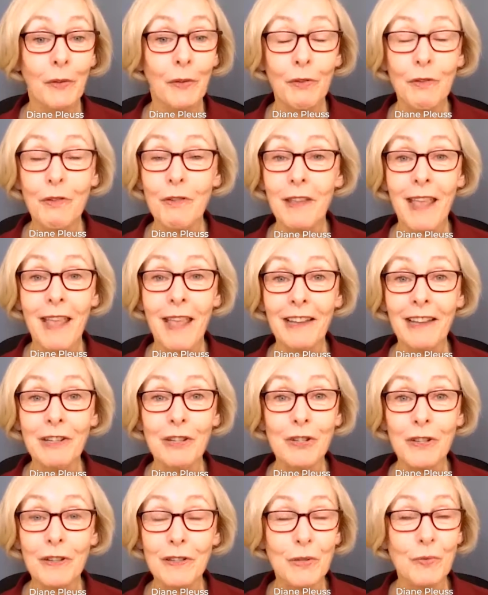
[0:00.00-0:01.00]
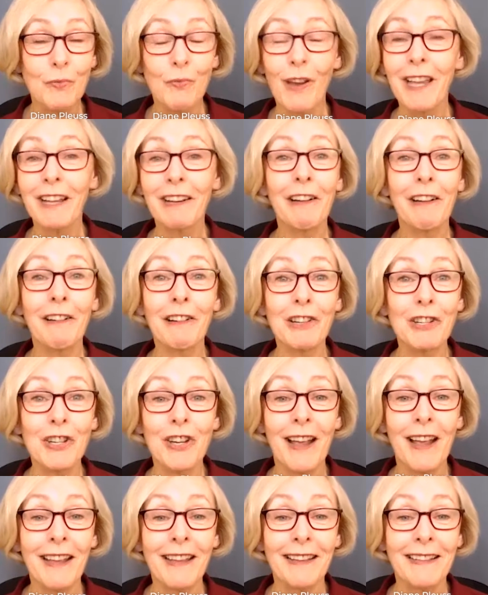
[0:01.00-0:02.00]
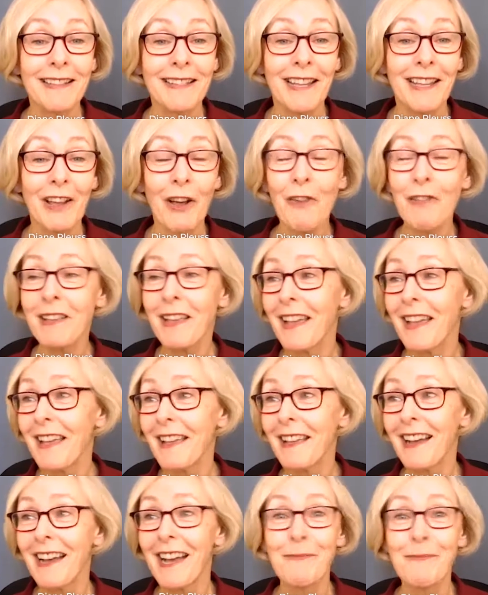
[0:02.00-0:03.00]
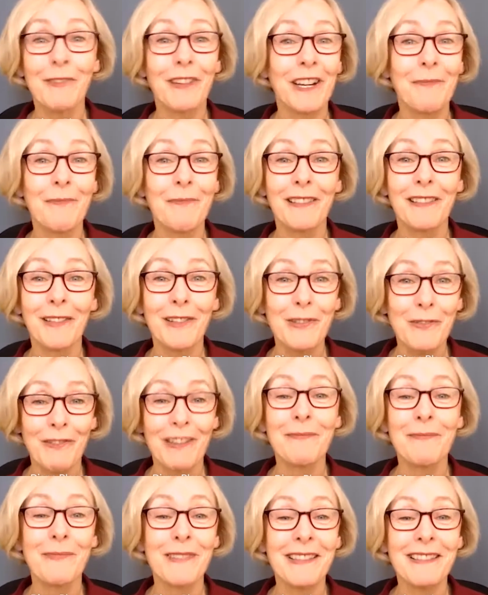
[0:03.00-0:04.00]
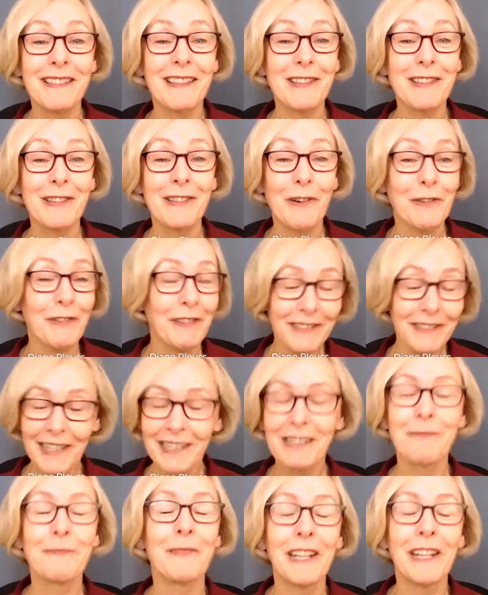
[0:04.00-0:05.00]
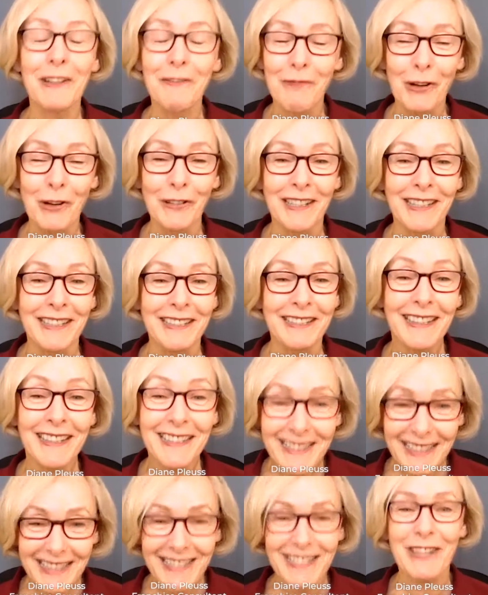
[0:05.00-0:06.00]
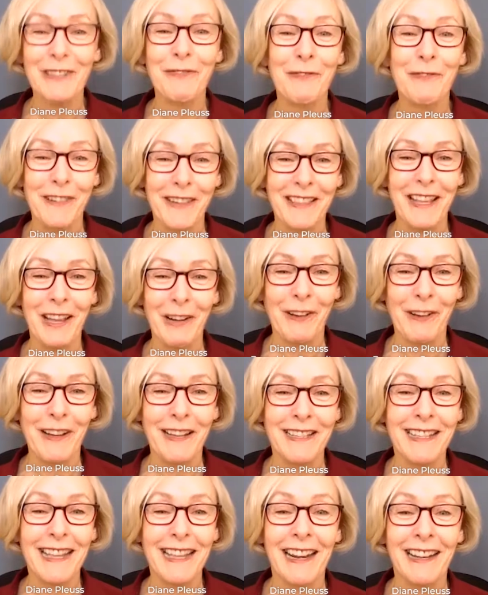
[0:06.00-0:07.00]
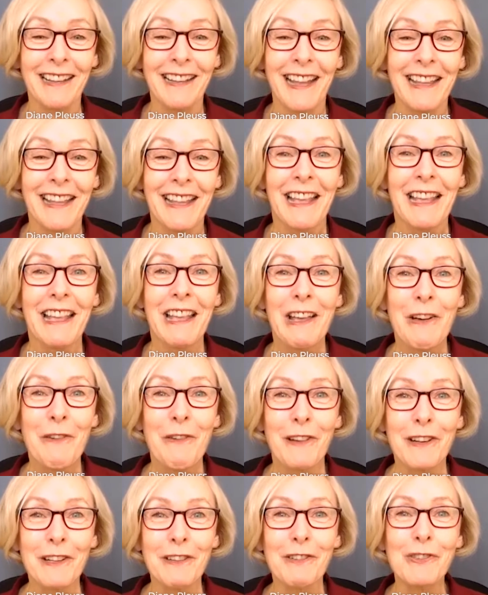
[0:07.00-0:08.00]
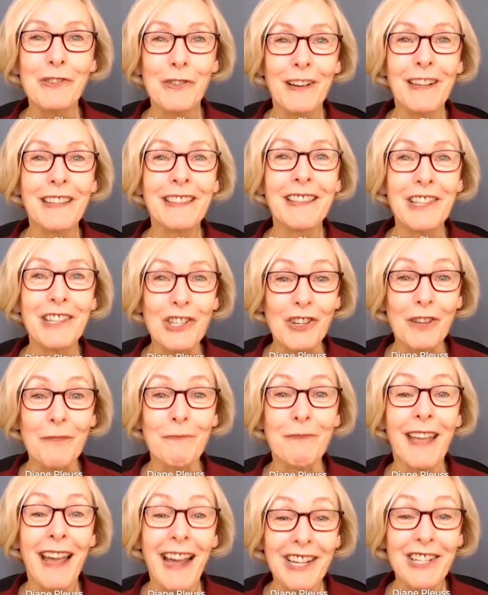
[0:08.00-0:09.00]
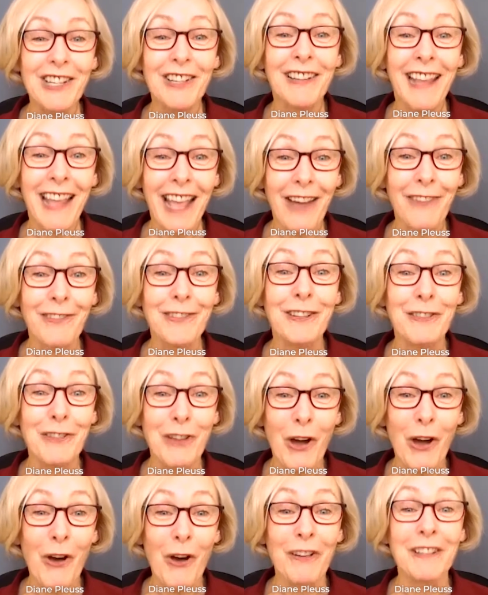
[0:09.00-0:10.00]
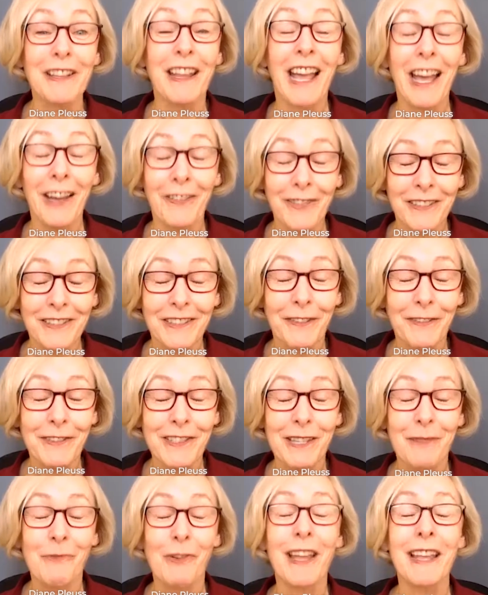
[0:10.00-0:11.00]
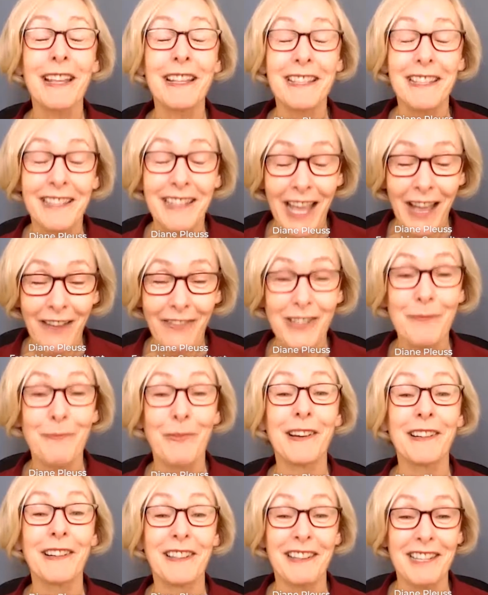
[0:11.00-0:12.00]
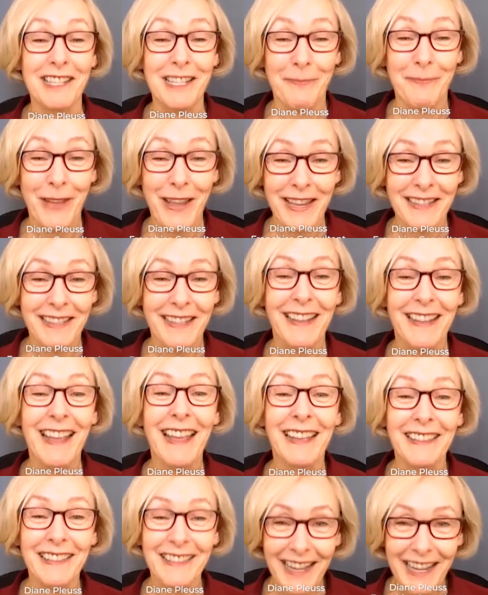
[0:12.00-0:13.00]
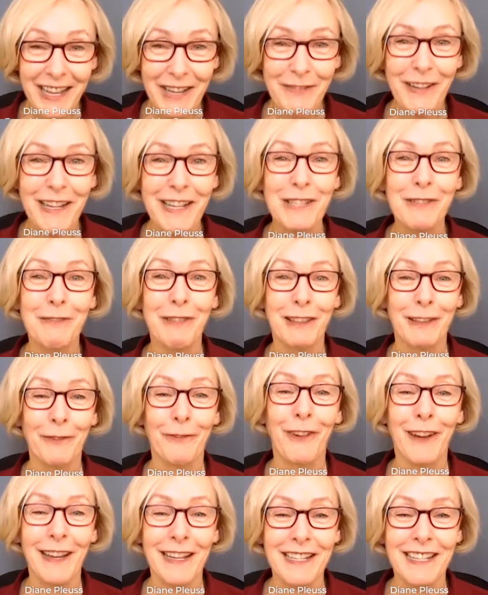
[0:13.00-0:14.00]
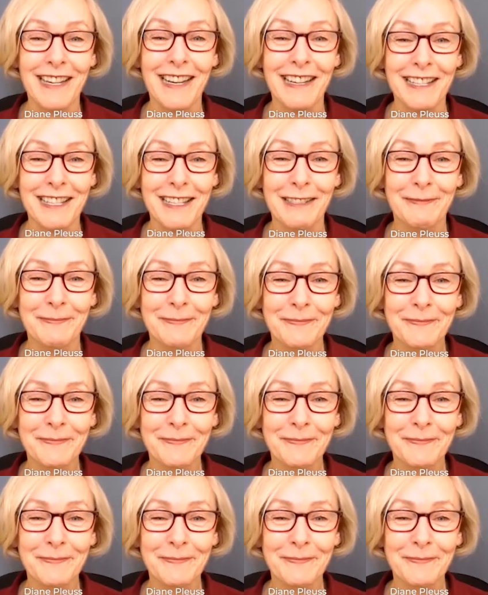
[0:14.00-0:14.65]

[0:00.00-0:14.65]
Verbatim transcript: So you can't just write out a check and say, okay, I'm going to be this great business owner and let the money roll in. It doesn't work way. It's kind of like when you join the gym, you actually have to go and you have to lift some weights and you have to participate. And likewise with the franchise.